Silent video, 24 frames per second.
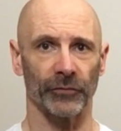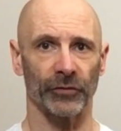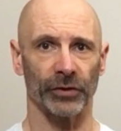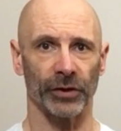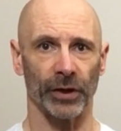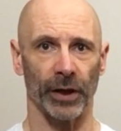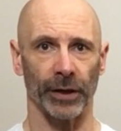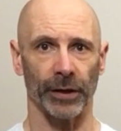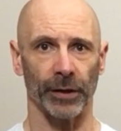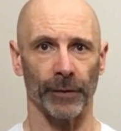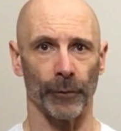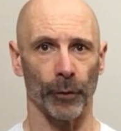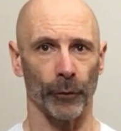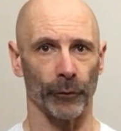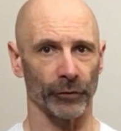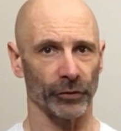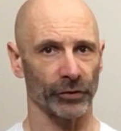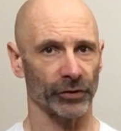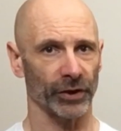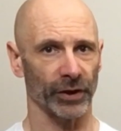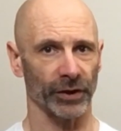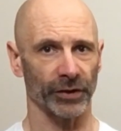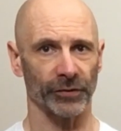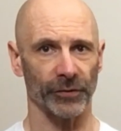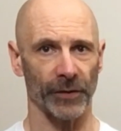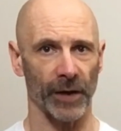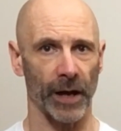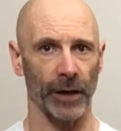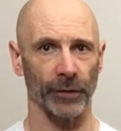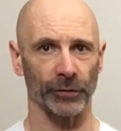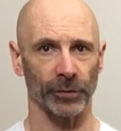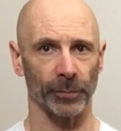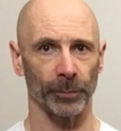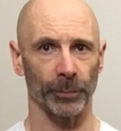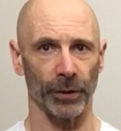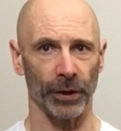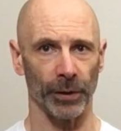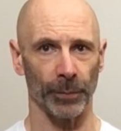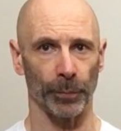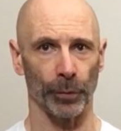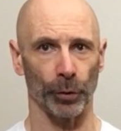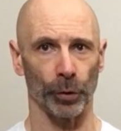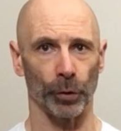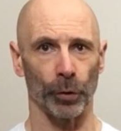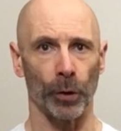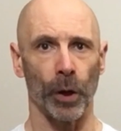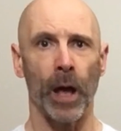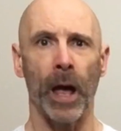study of over 6,000
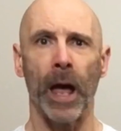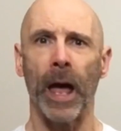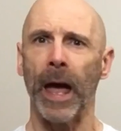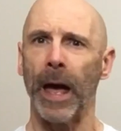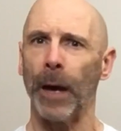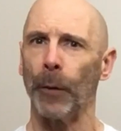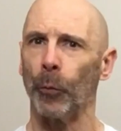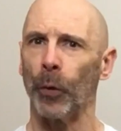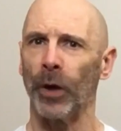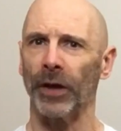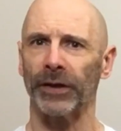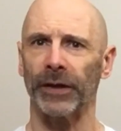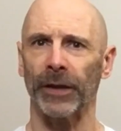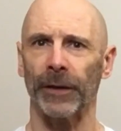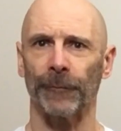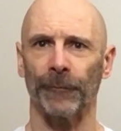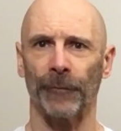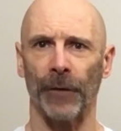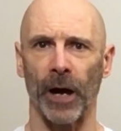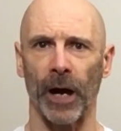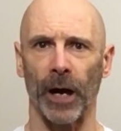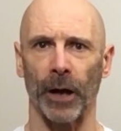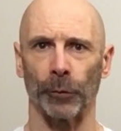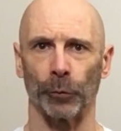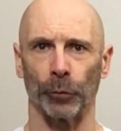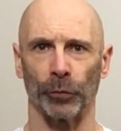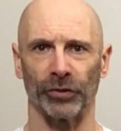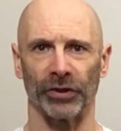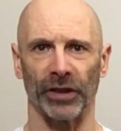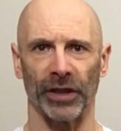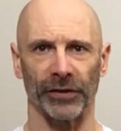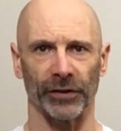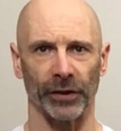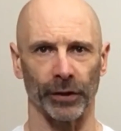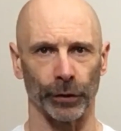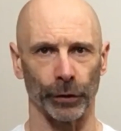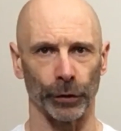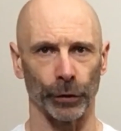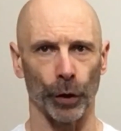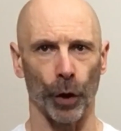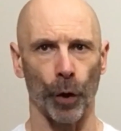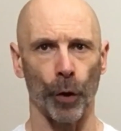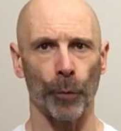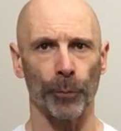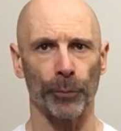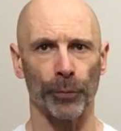people, and what they found was that the low